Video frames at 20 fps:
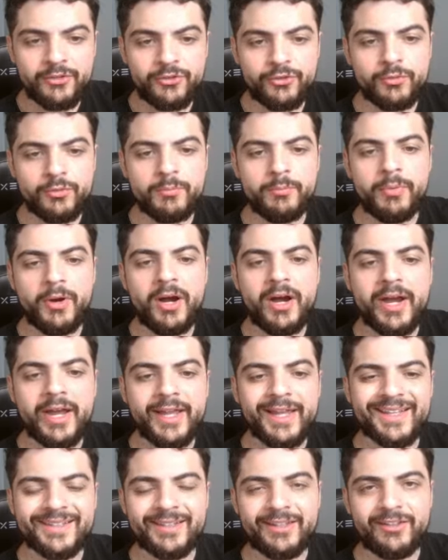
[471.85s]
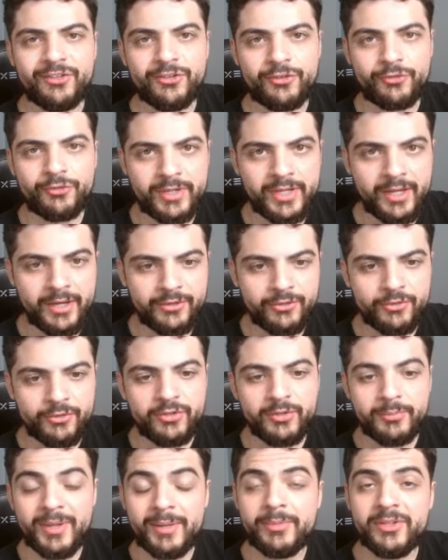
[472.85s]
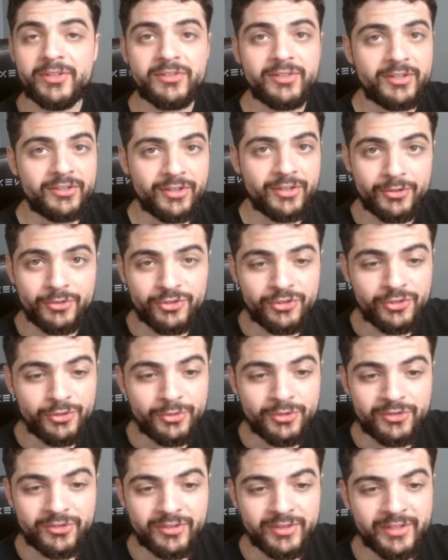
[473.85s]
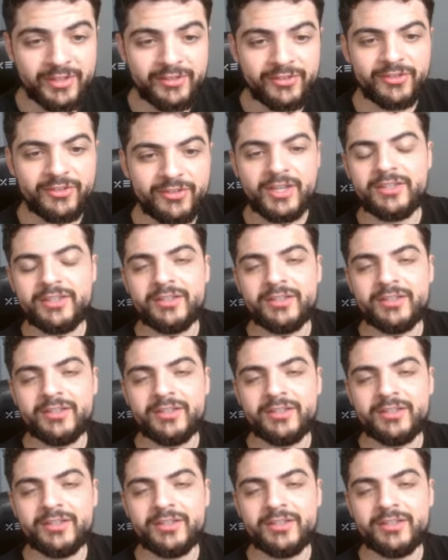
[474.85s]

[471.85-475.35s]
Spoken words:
to buy at least 300 to maybe 600 units of this